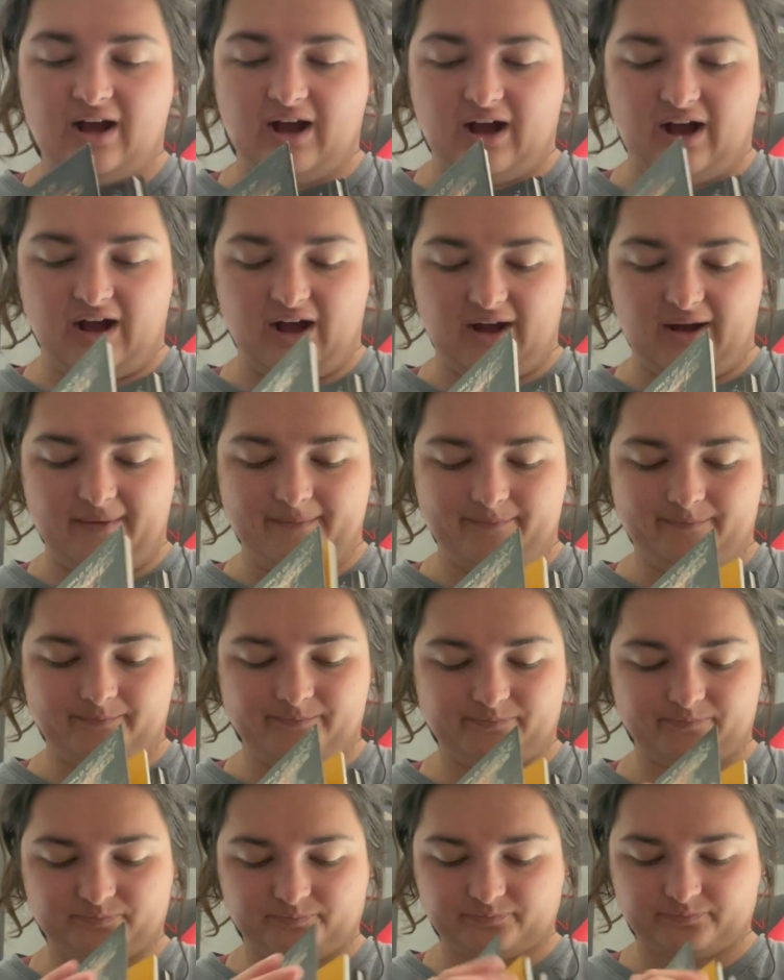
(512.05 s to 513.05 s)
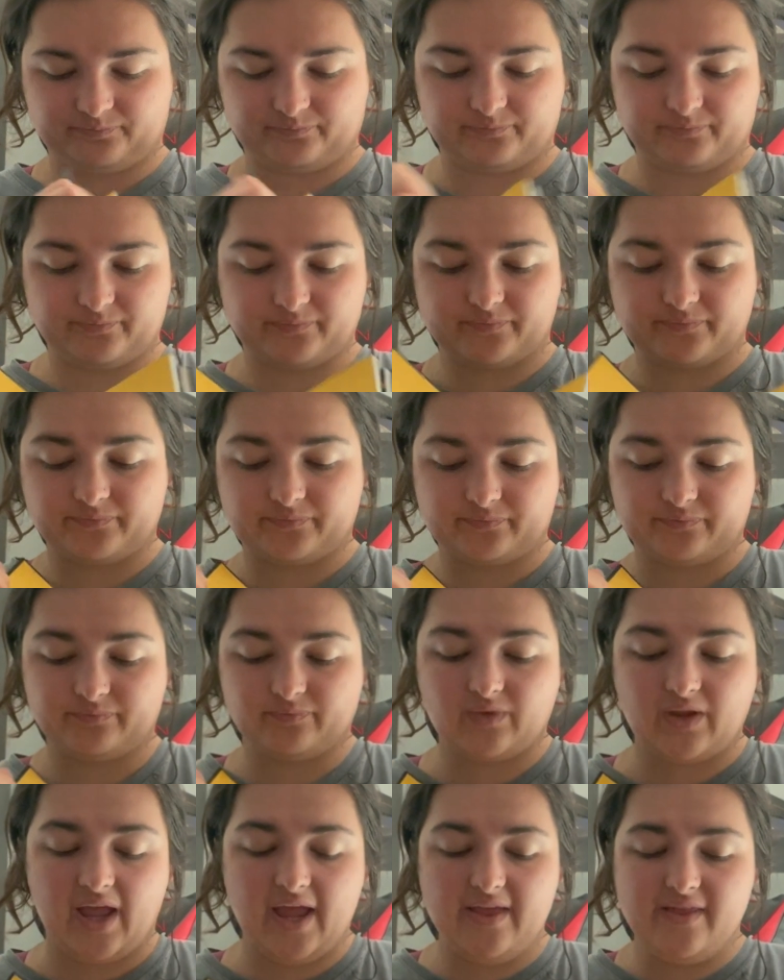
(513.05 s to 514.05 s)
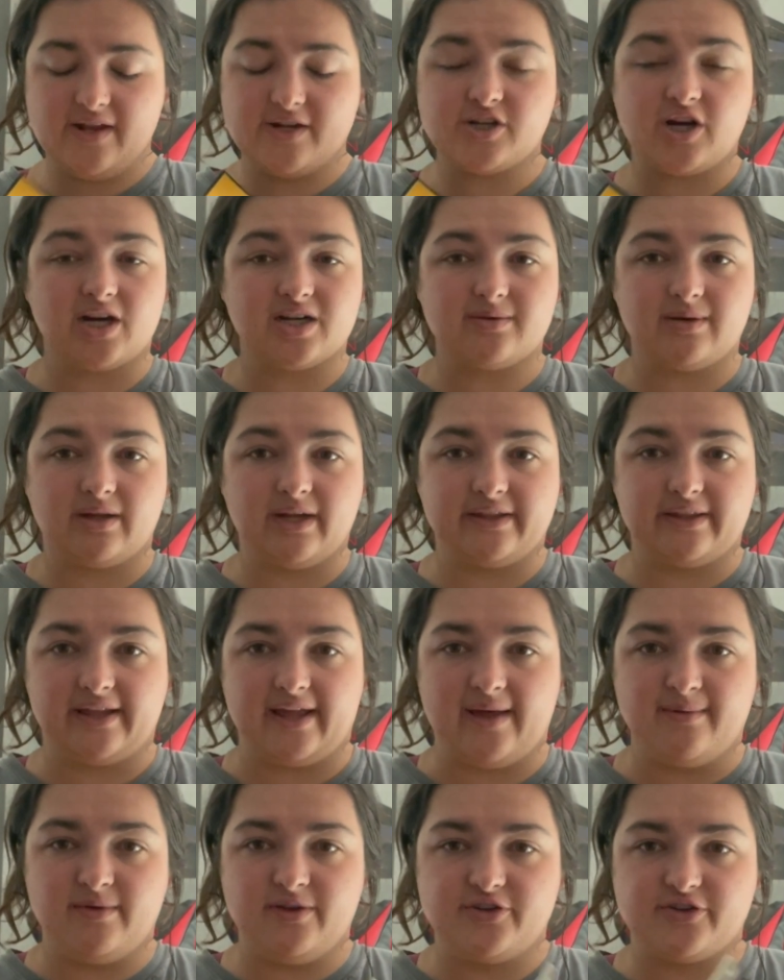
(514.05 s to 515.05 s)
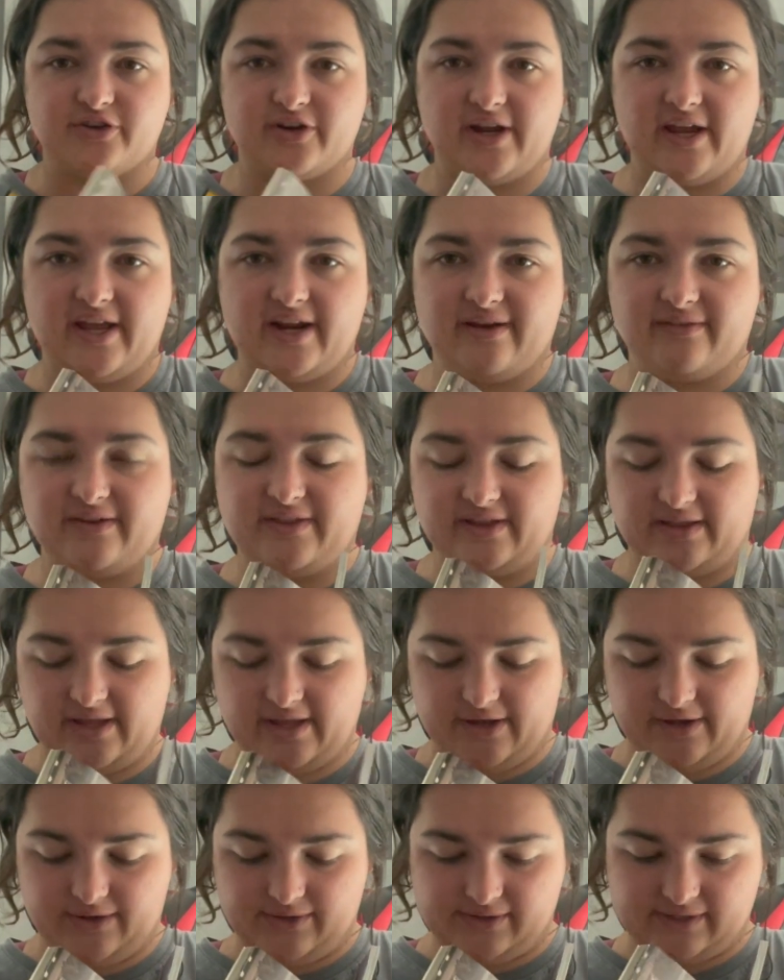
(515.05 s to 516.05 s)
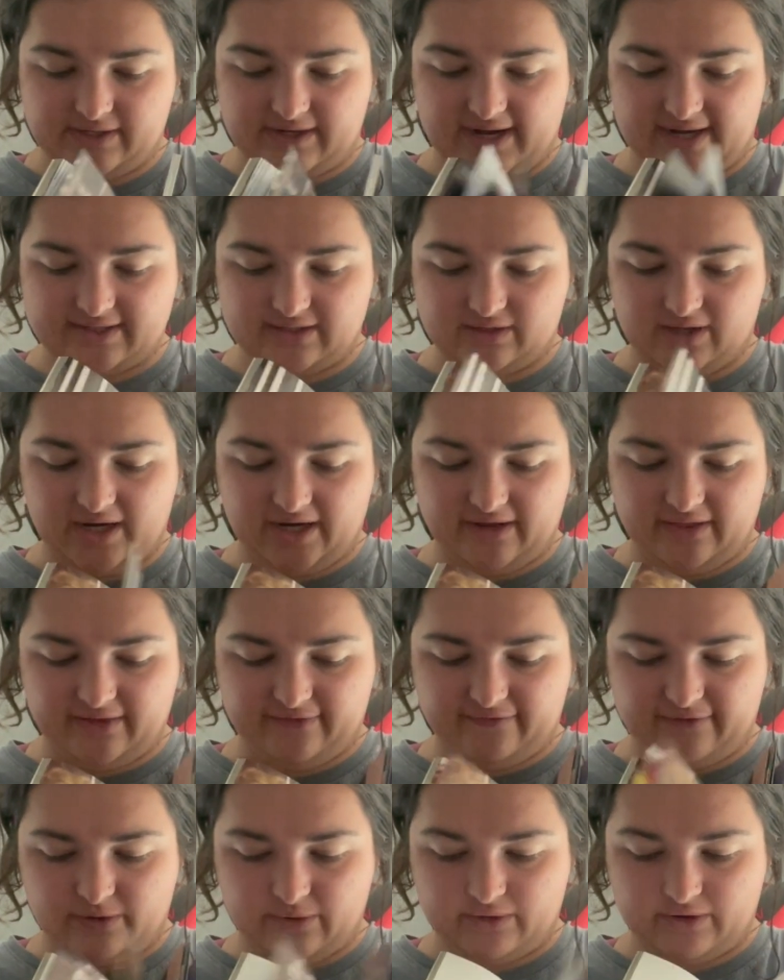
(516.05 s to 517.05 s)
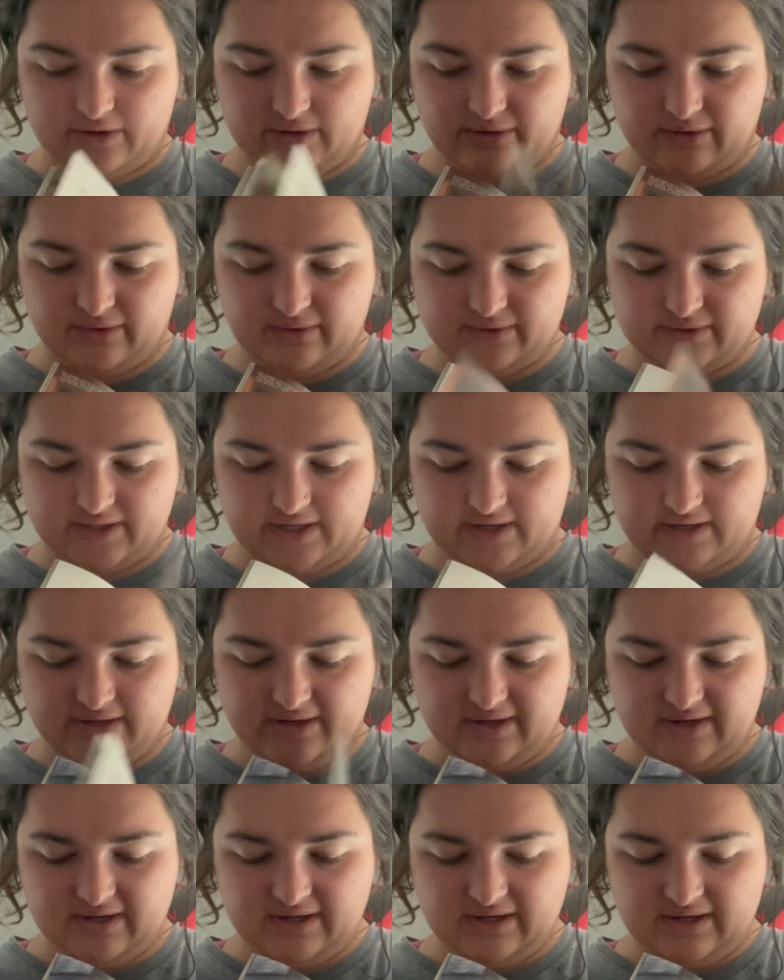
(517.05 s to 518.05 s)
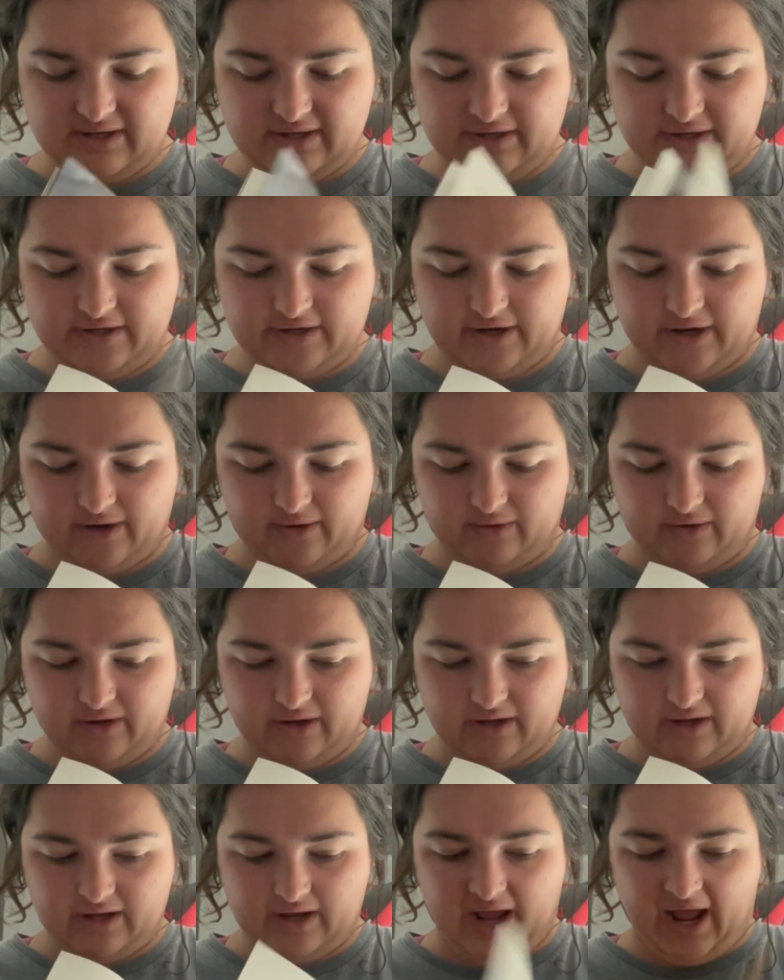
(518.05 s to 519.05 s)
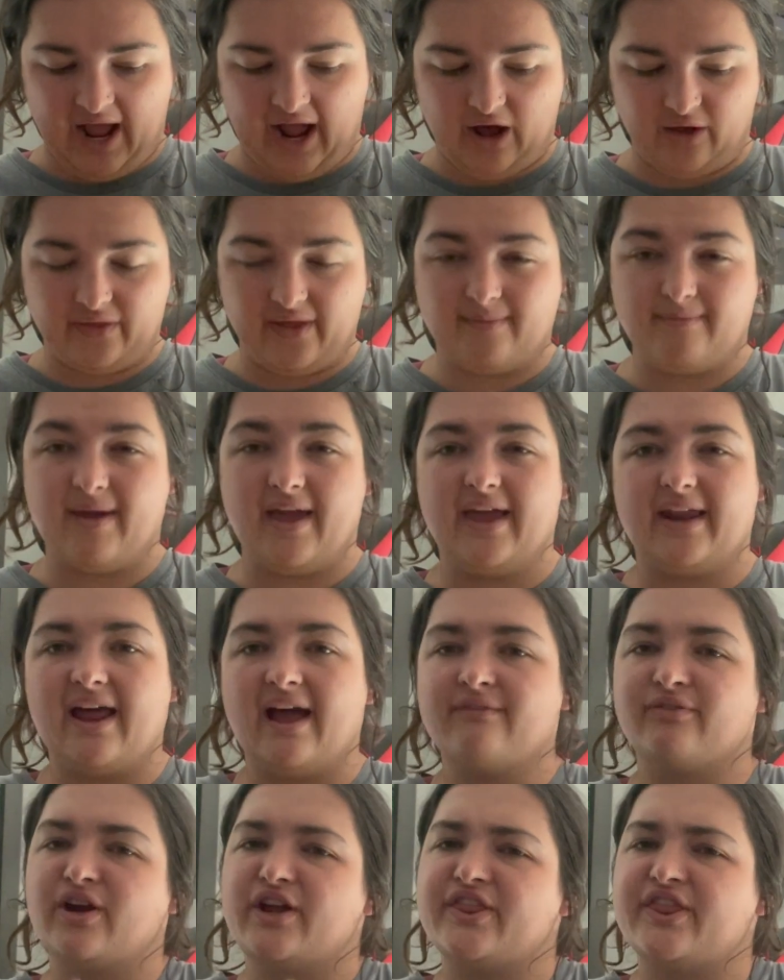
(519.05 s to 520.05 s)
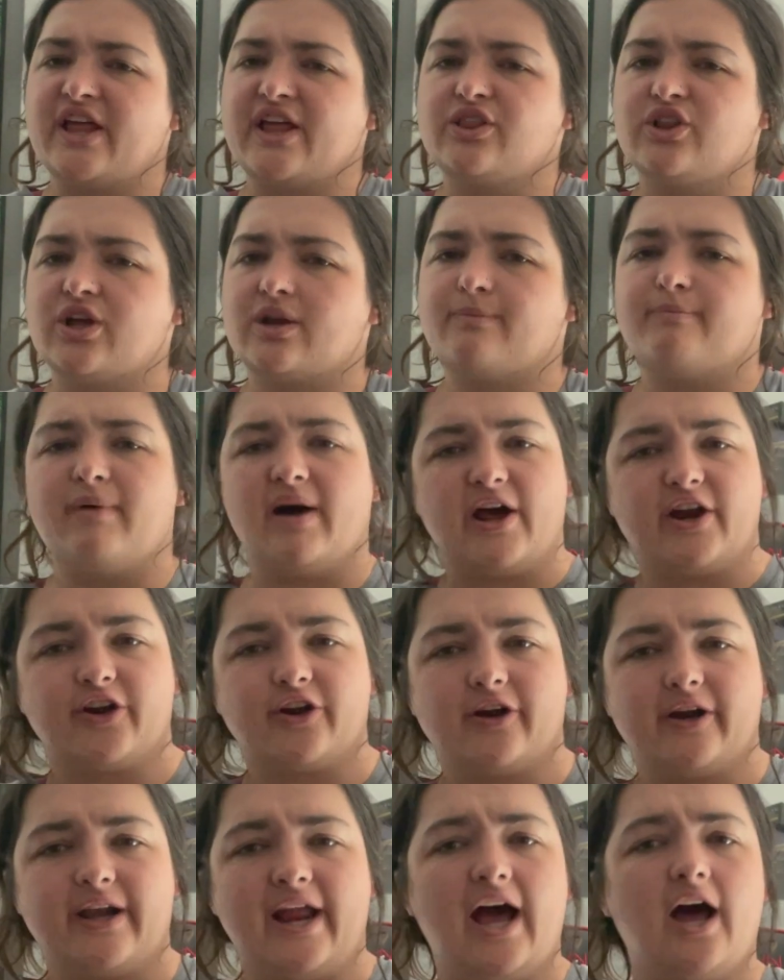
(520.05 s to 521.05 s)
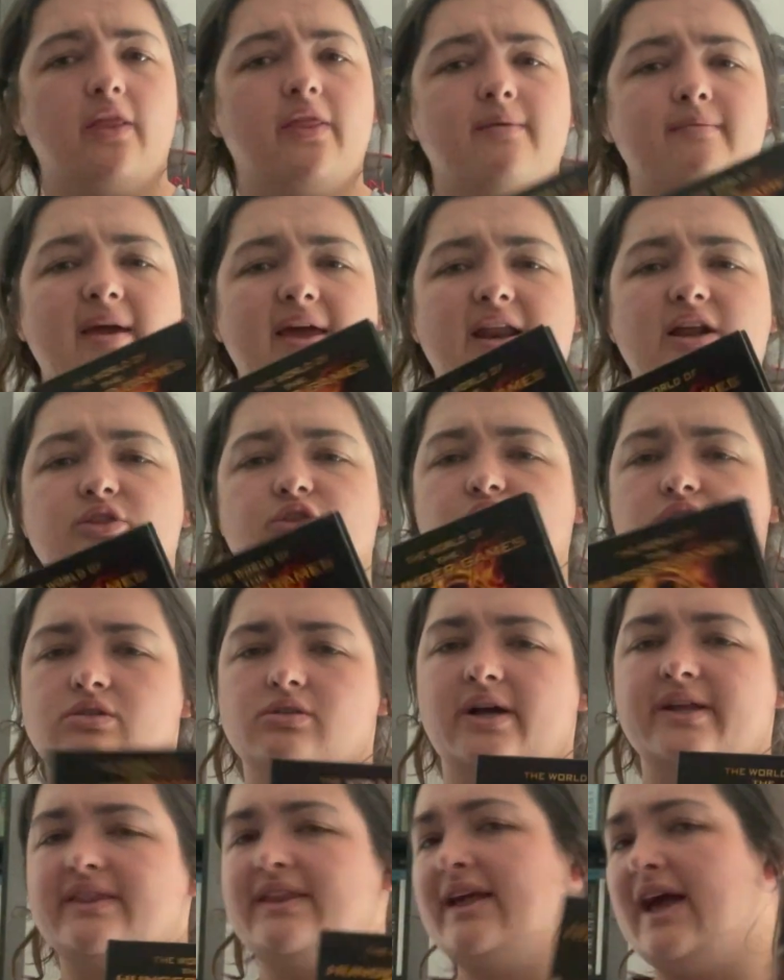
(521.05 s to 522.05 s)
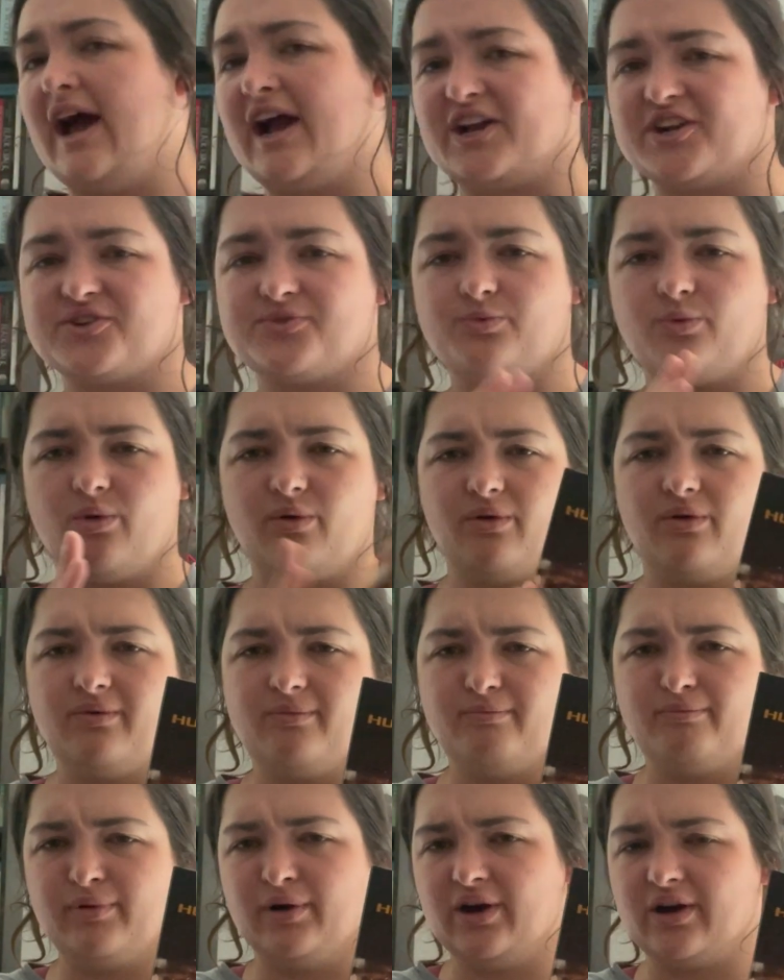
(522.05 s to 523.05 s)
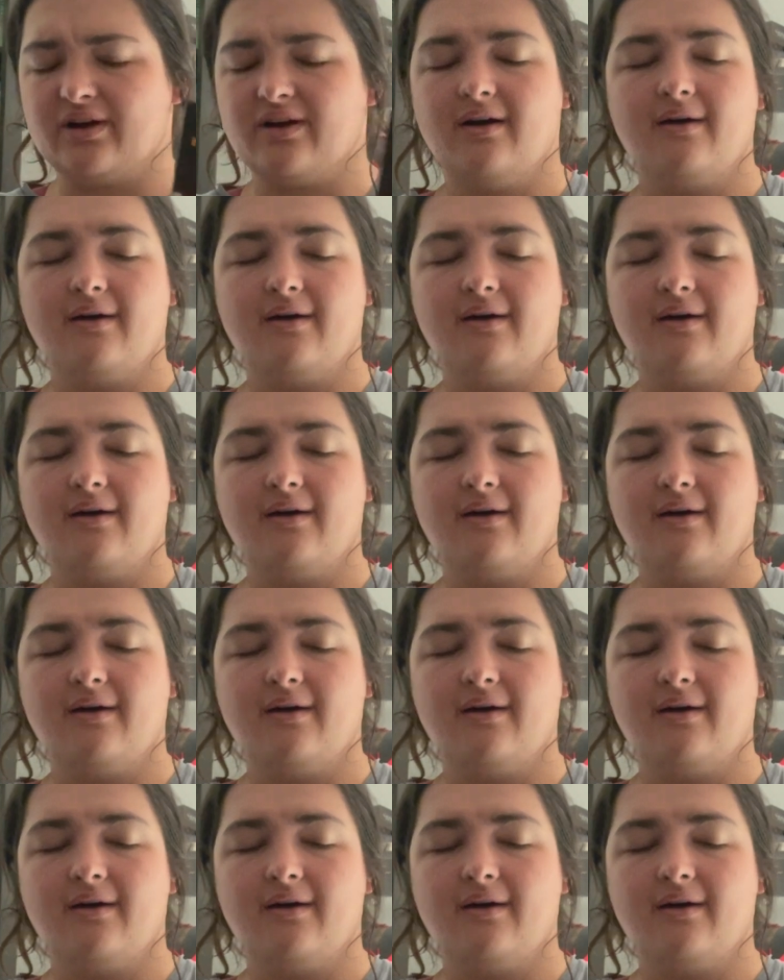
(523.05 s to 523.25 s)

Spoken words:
And they talked about the imagery and everything they used, and has a lot of the photos and how they made everything look better and how they made it look like the actual book.